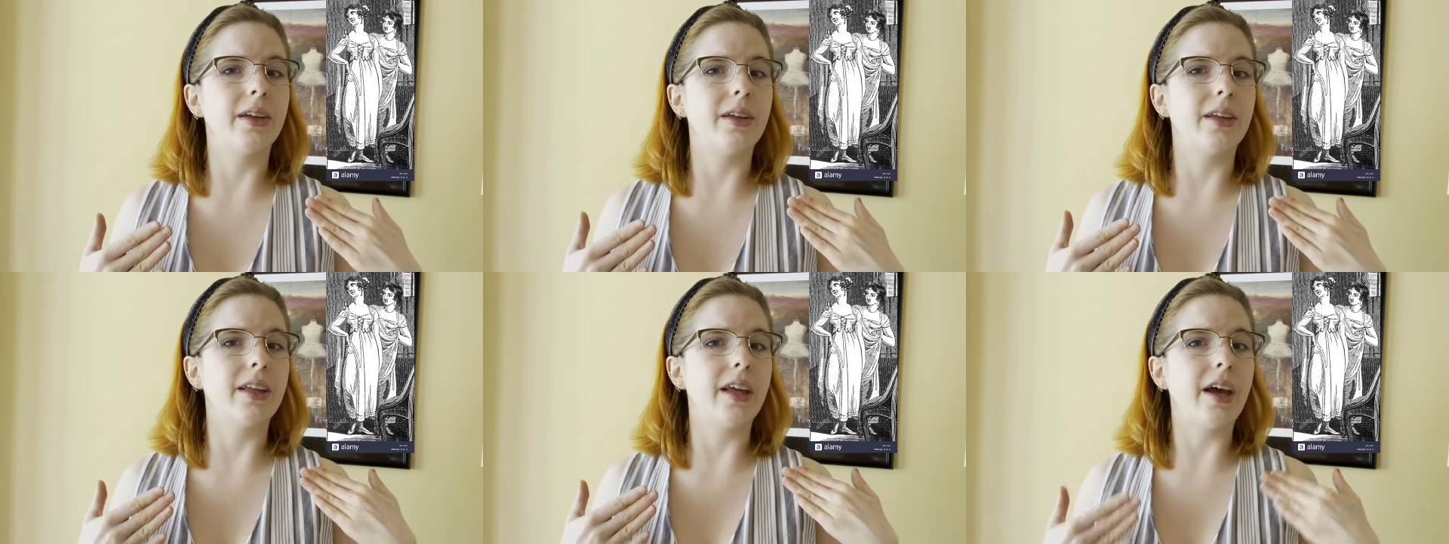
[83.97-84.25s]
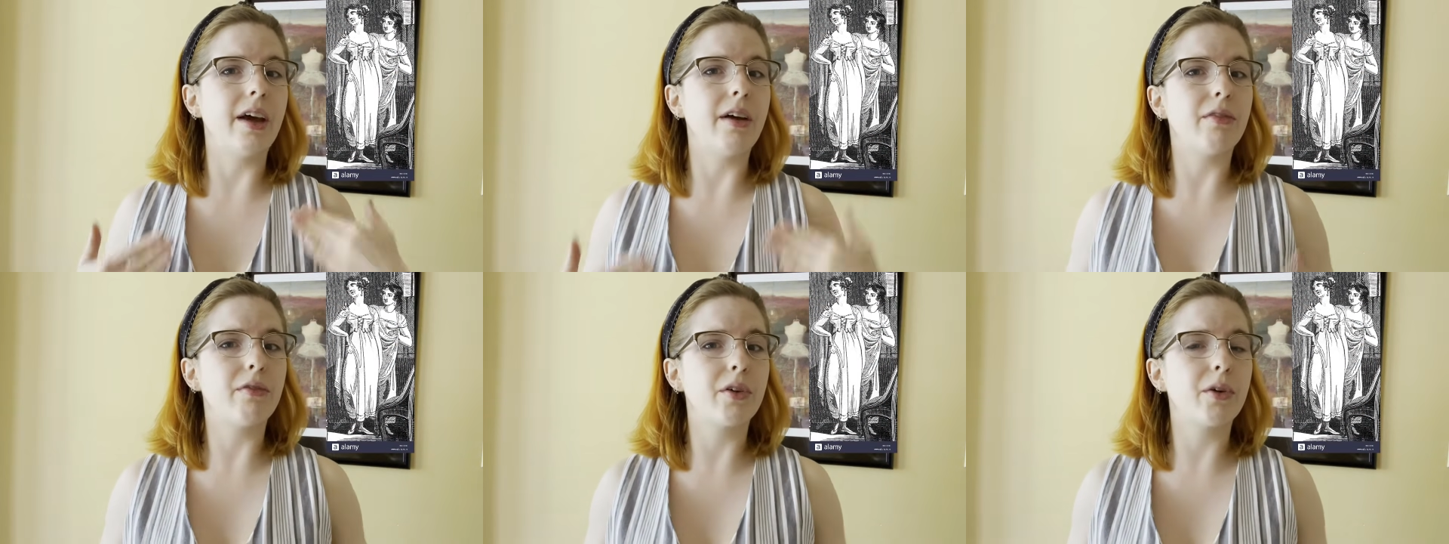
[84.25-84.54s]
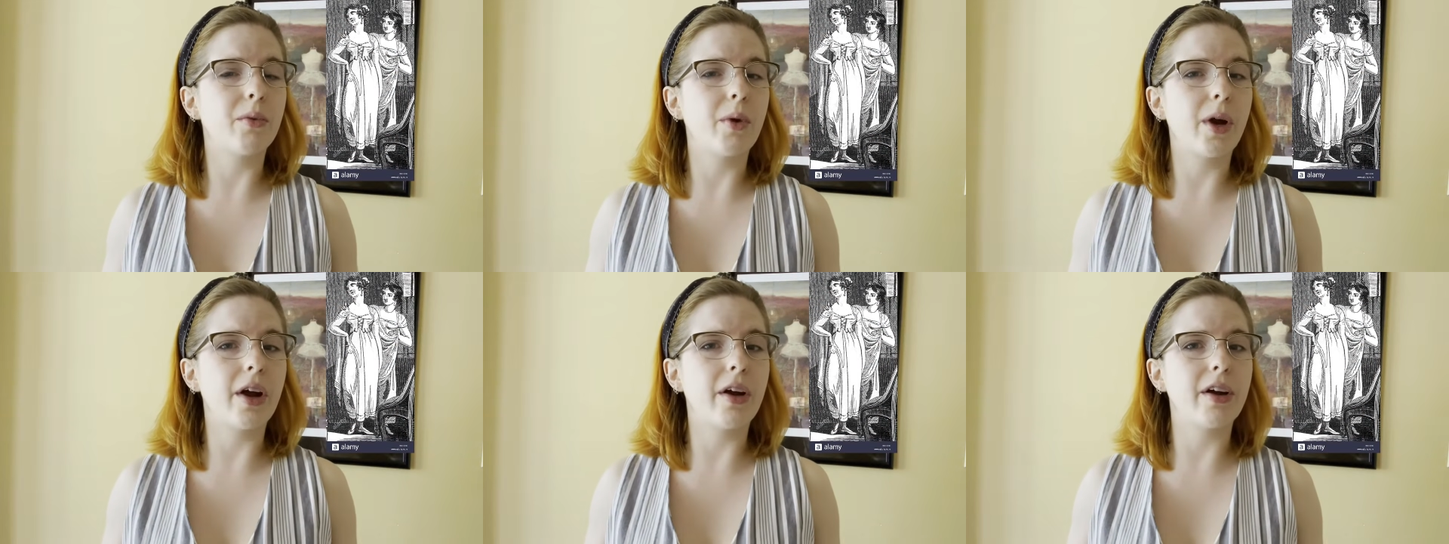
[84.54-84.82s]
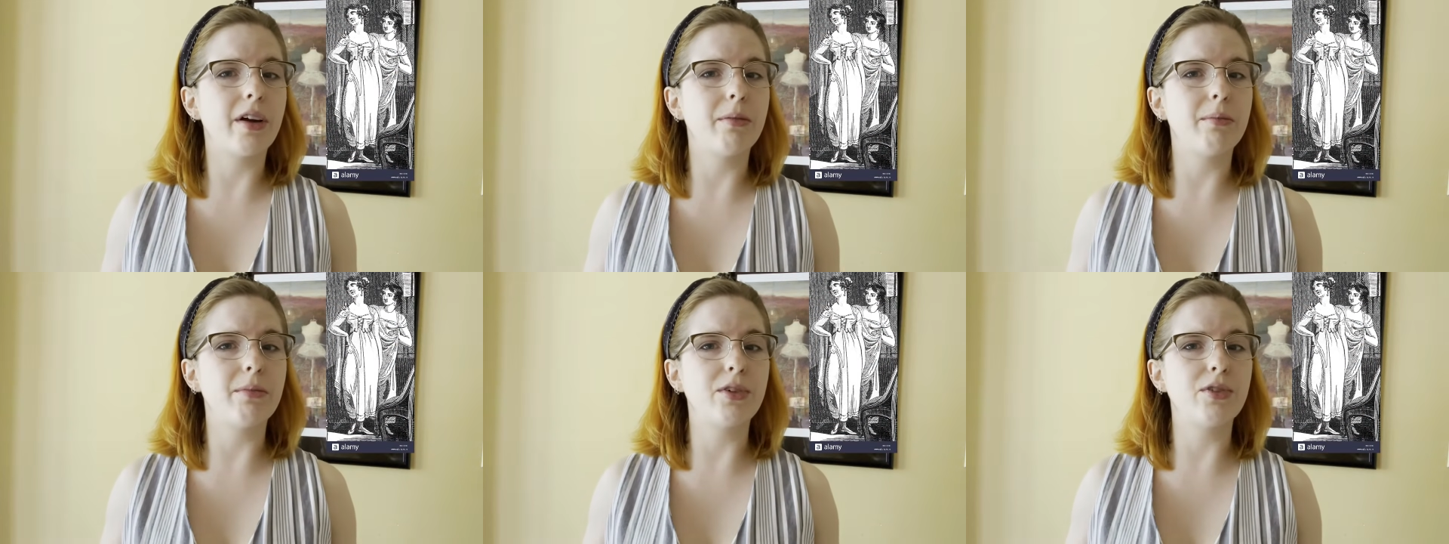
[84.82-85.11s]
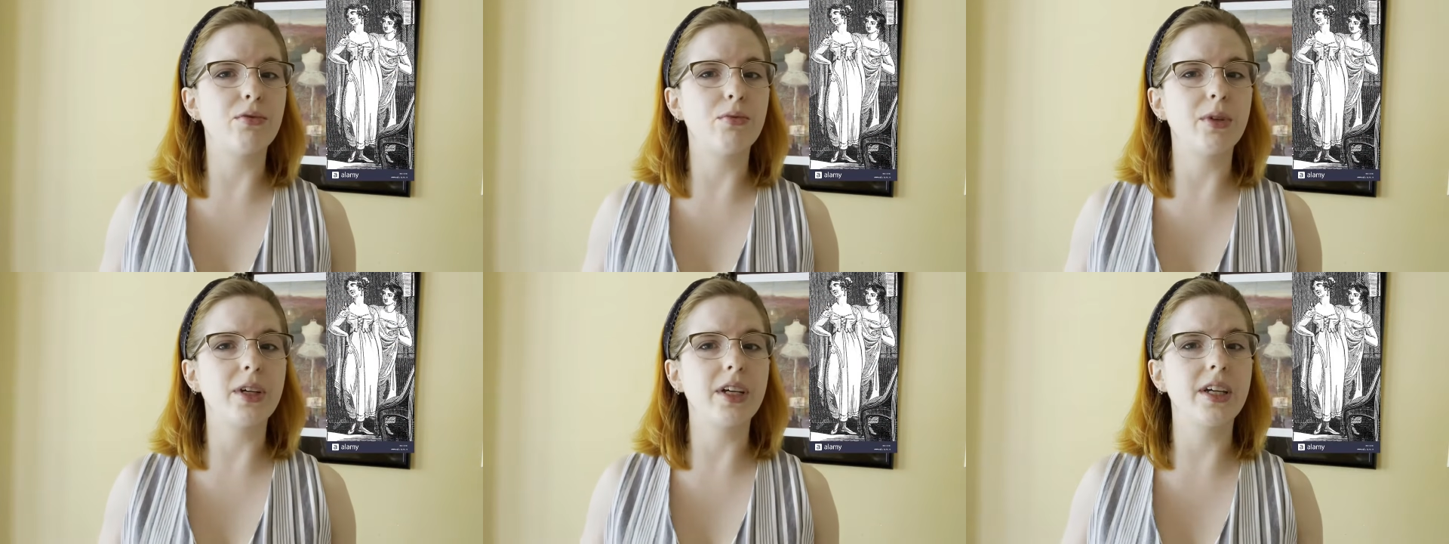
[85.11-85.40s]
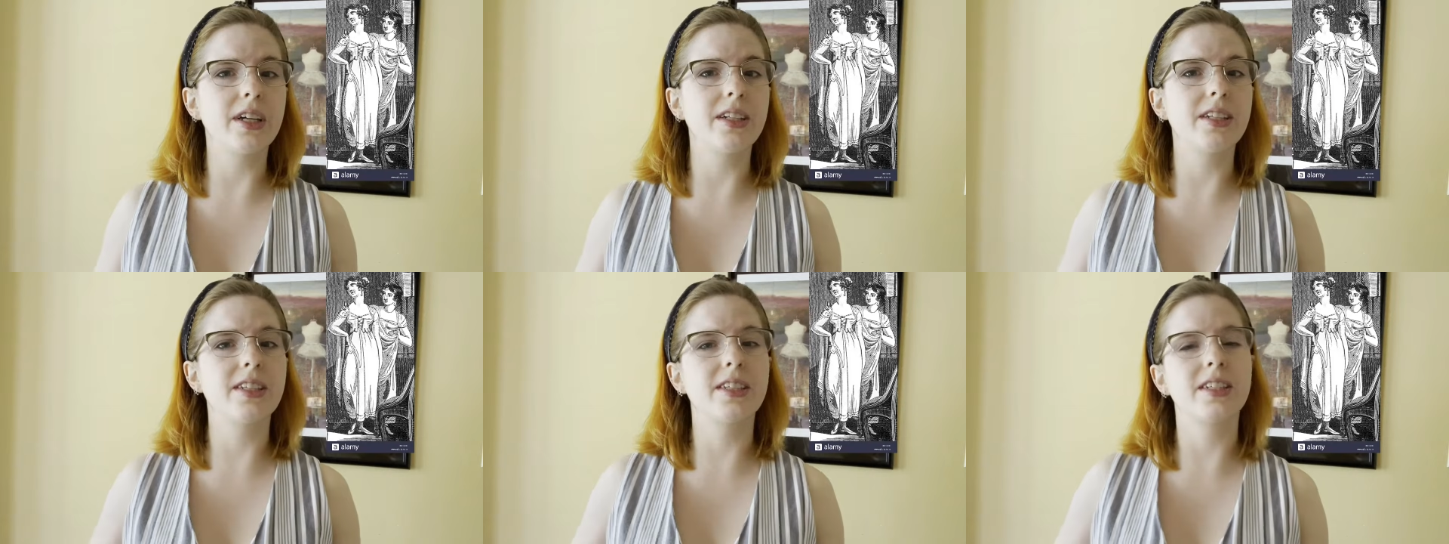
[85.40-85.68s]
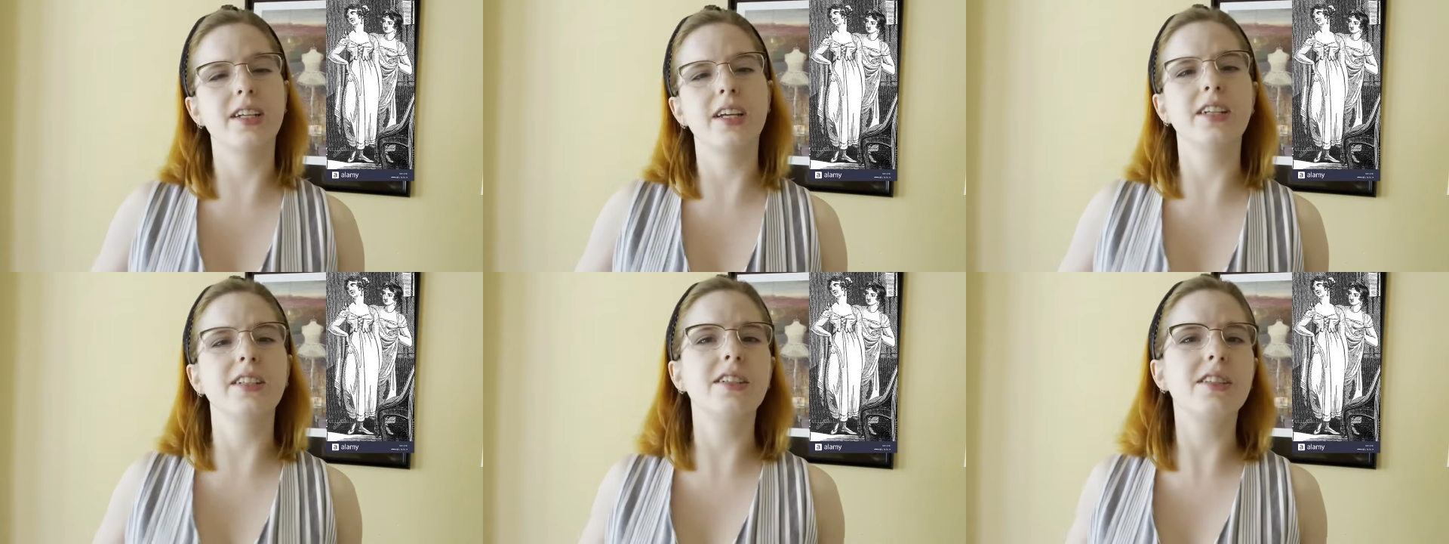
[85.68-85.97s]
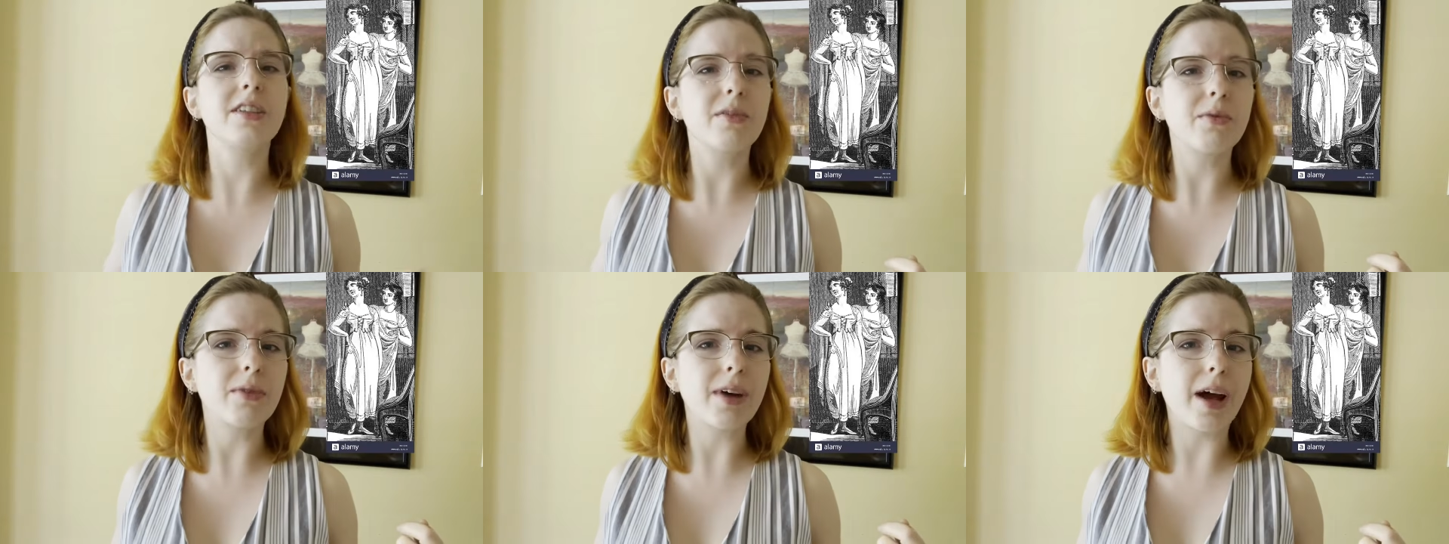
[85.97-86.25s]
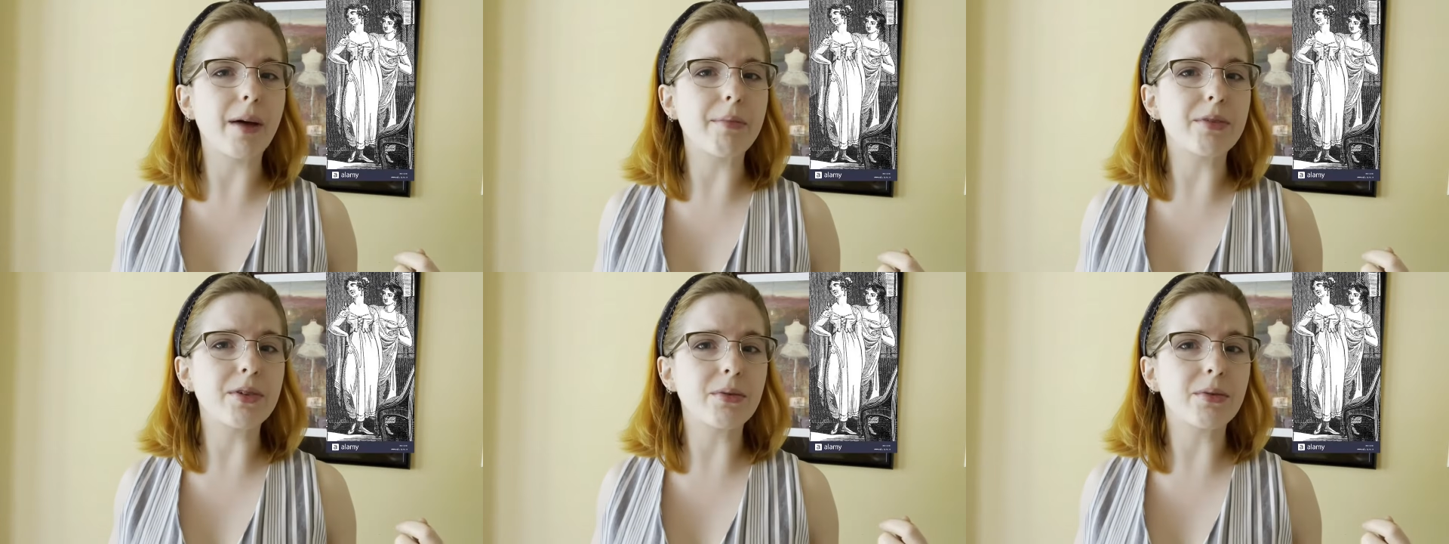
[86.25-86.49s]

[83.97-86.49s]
Everywhere in between, stays that wrapped